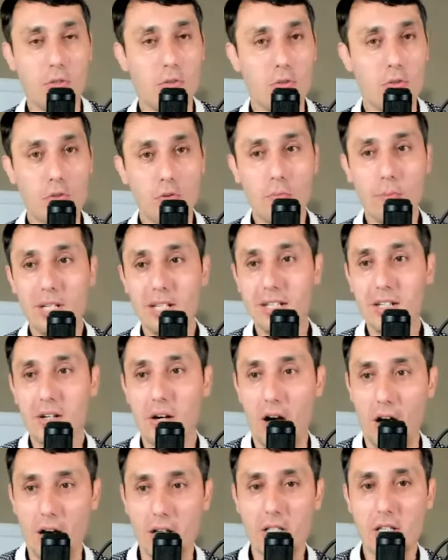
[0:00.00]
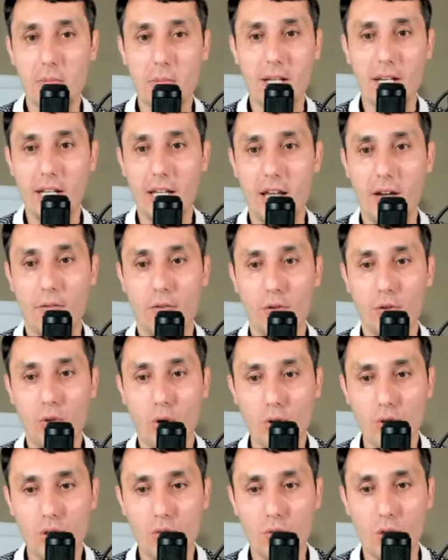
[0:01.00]
You've been awesome. And again, for
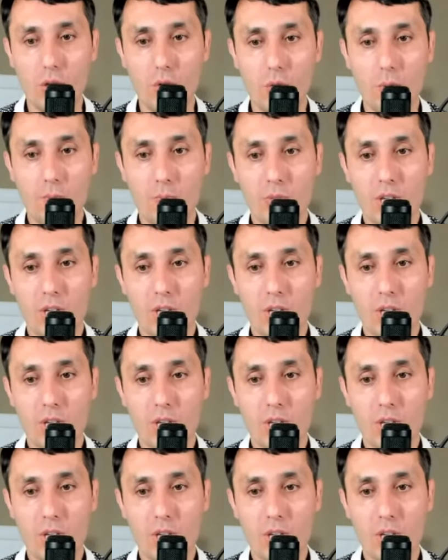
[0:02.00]
those of you